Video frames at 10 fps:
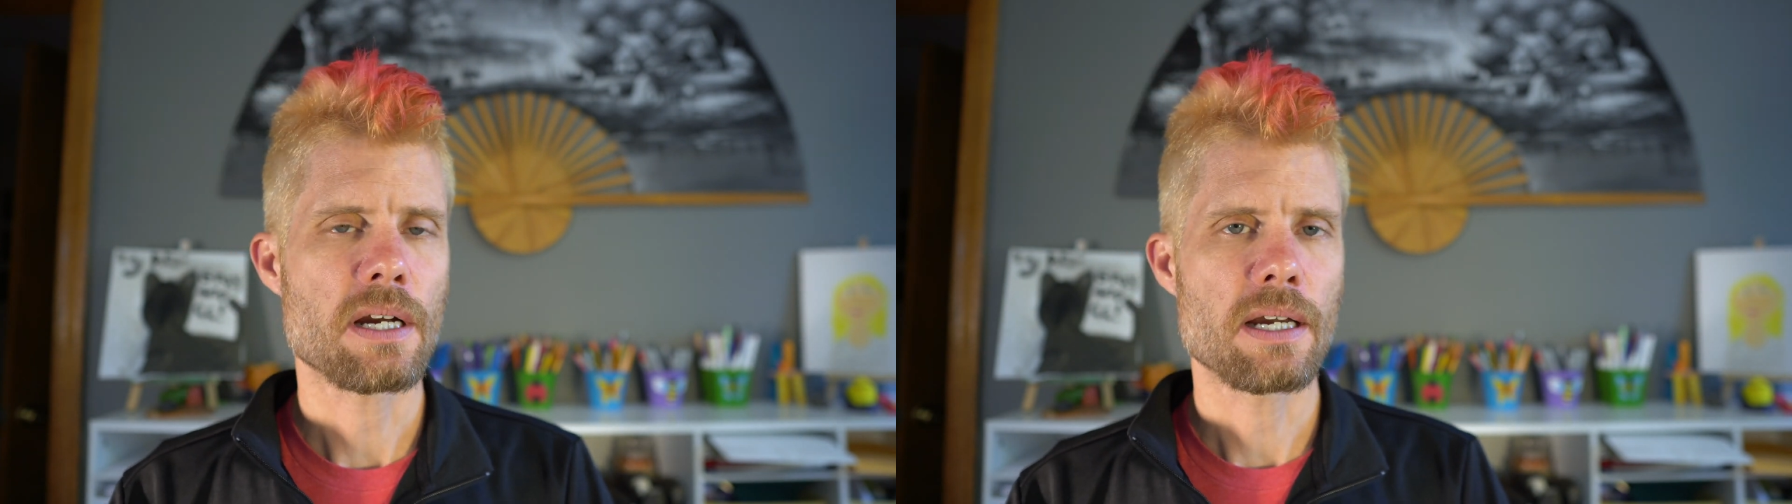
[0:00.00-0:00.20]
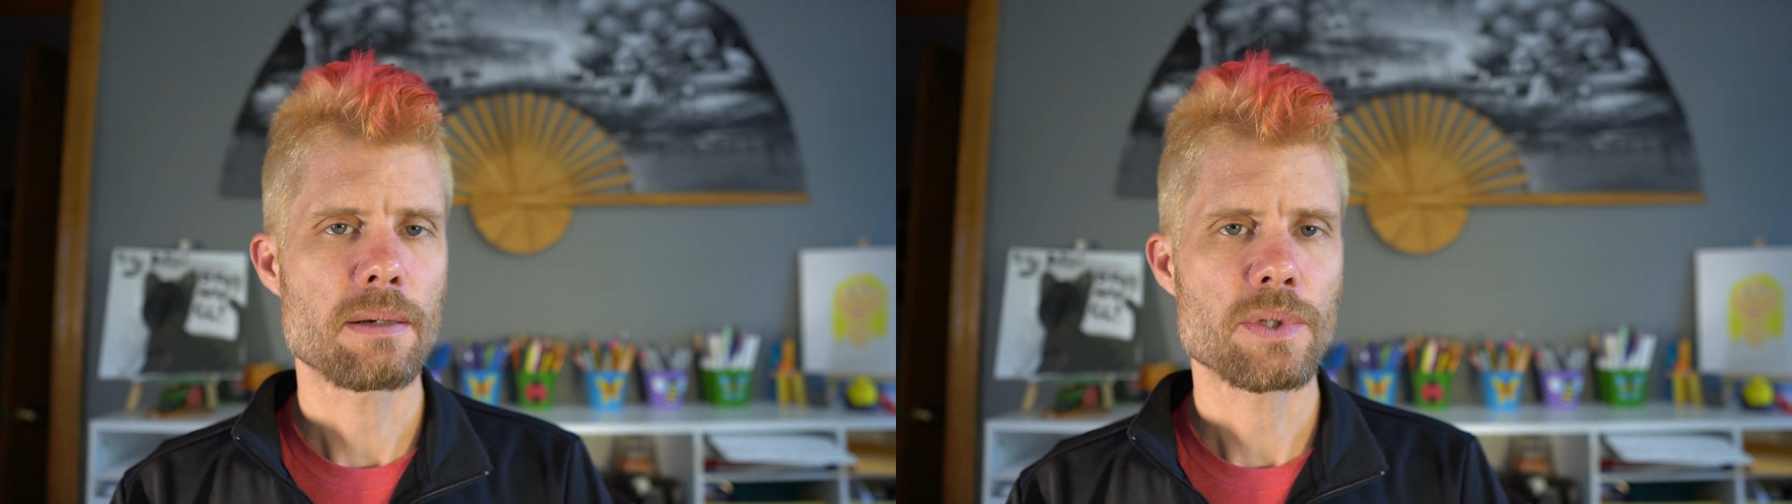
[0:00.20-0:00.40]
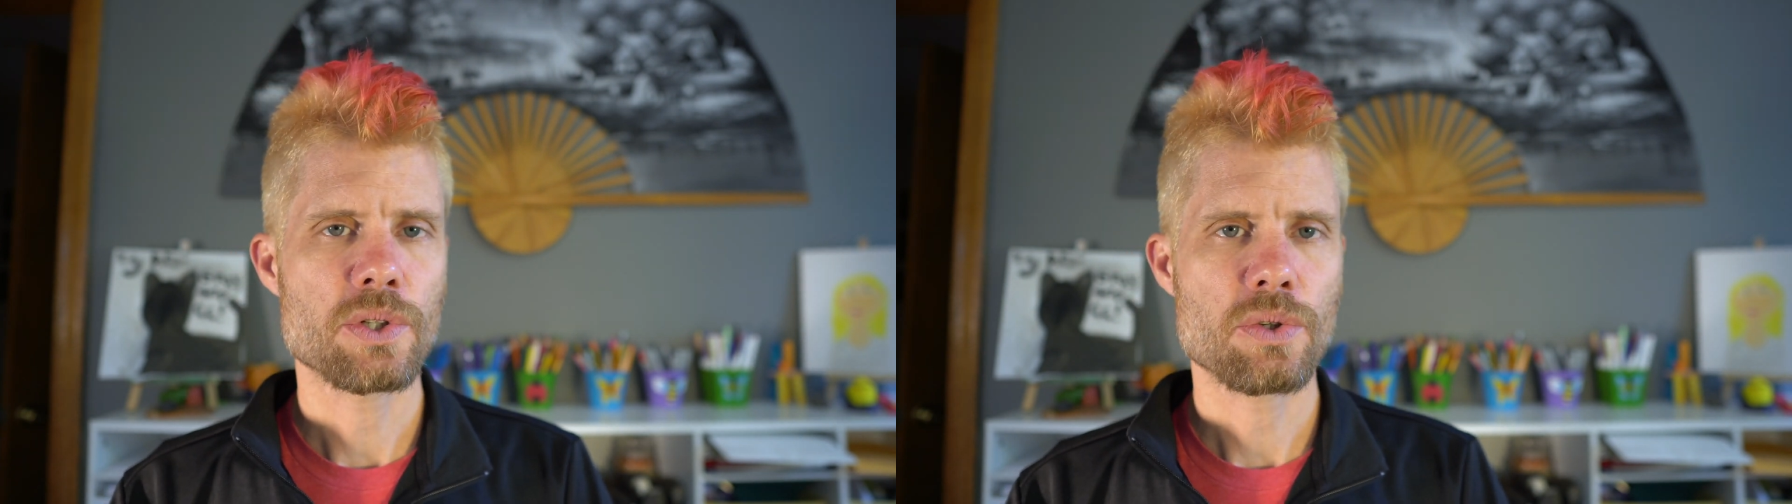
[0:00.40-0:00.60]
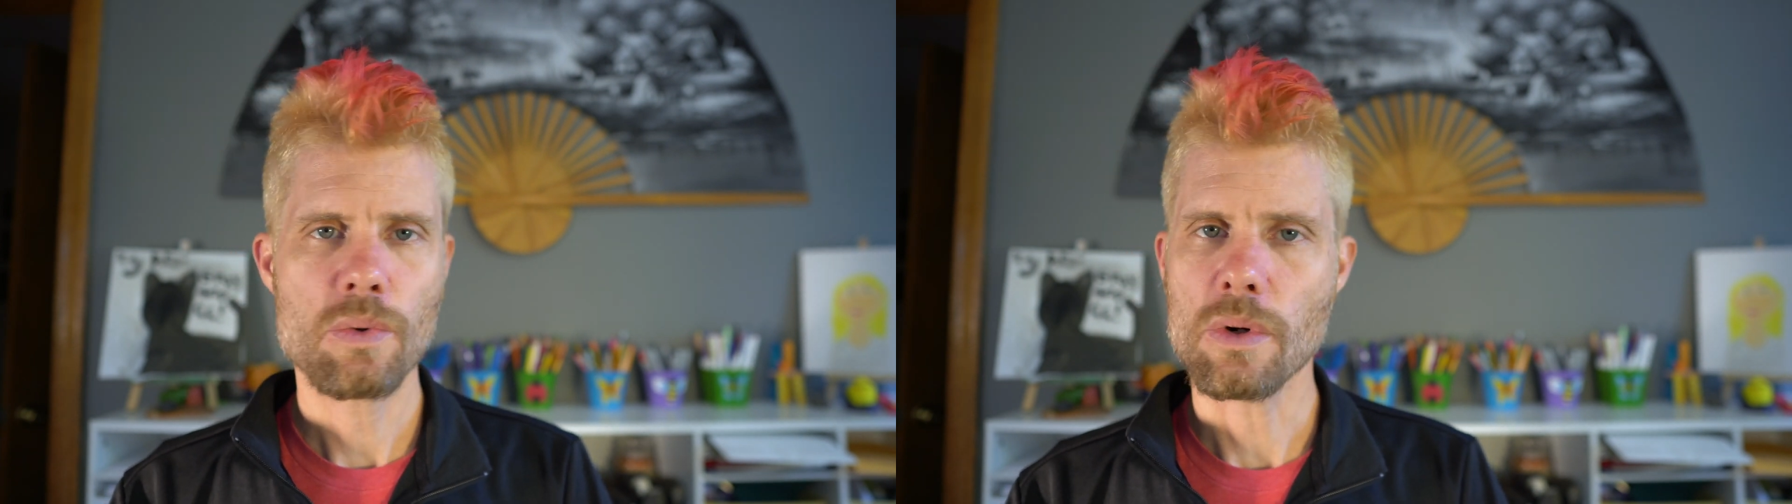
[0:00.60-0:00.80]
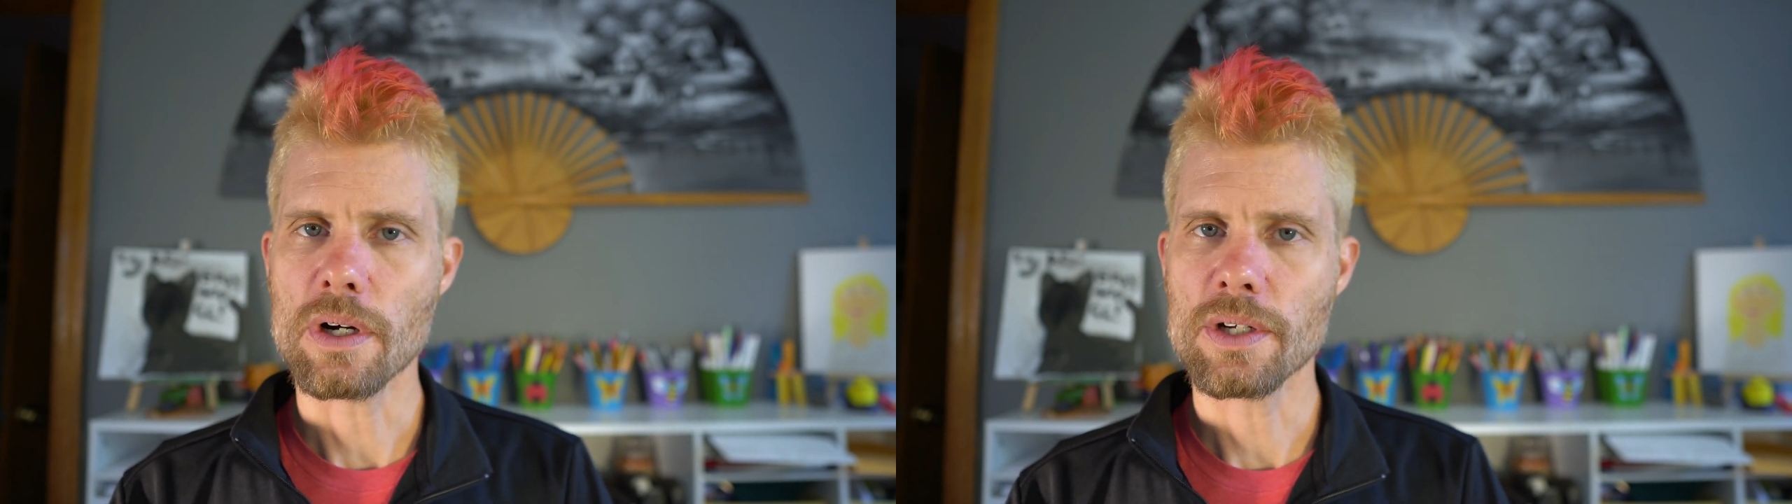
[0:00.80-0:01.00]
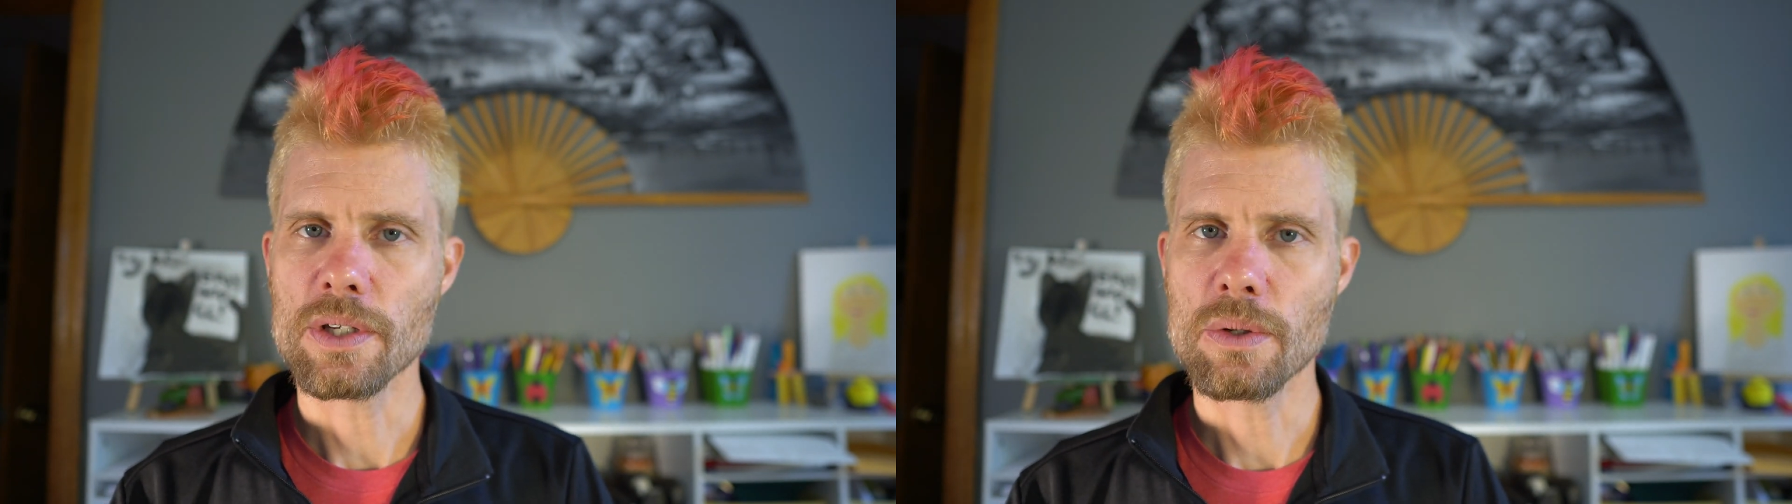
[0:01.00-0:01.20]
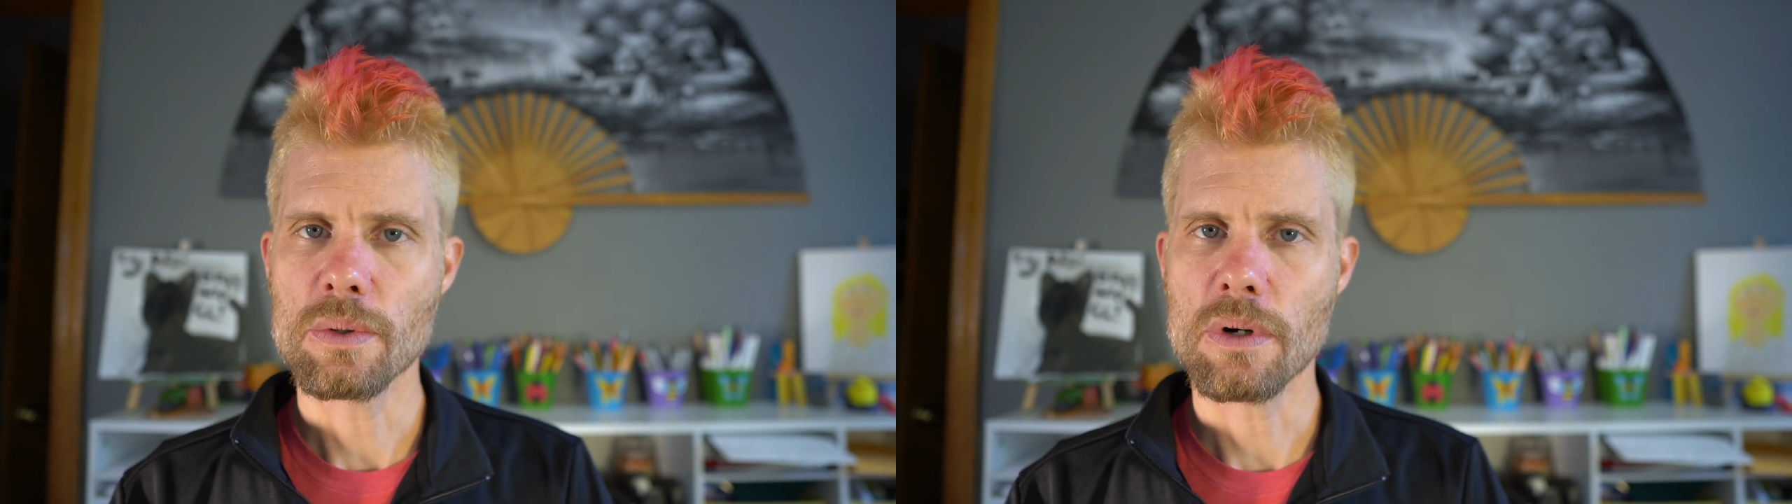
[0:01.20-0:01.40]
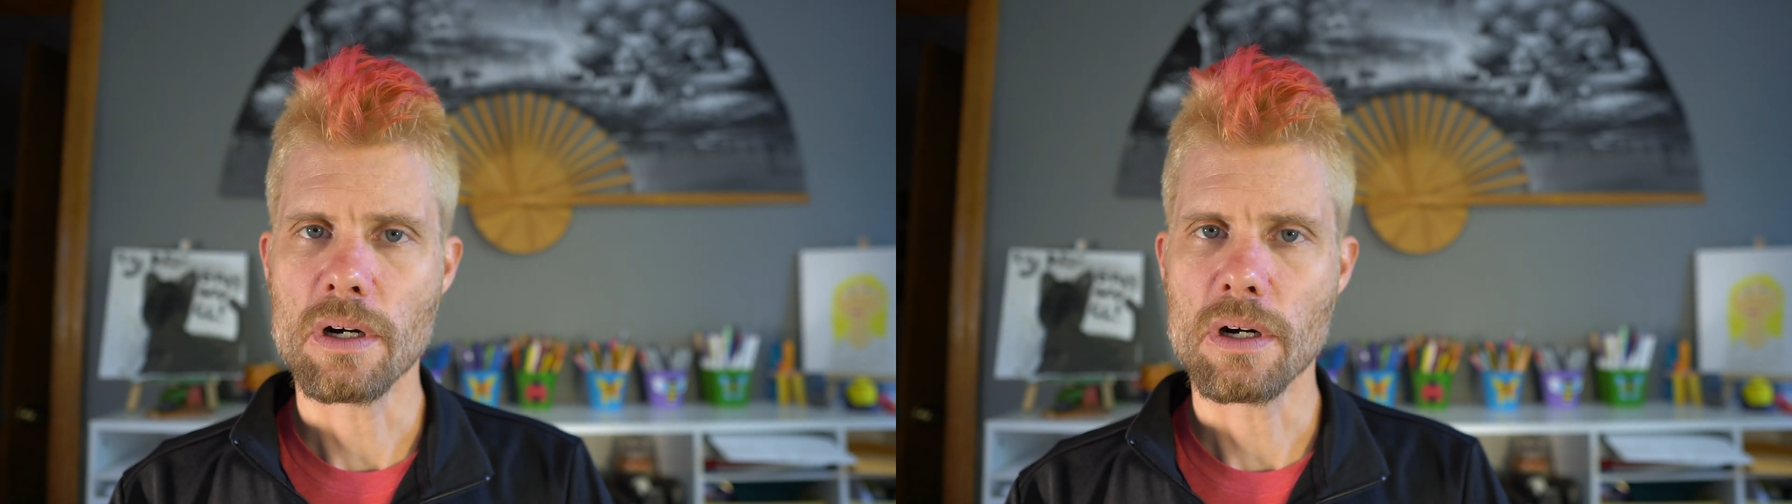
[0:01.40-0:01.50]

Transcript: I am sure you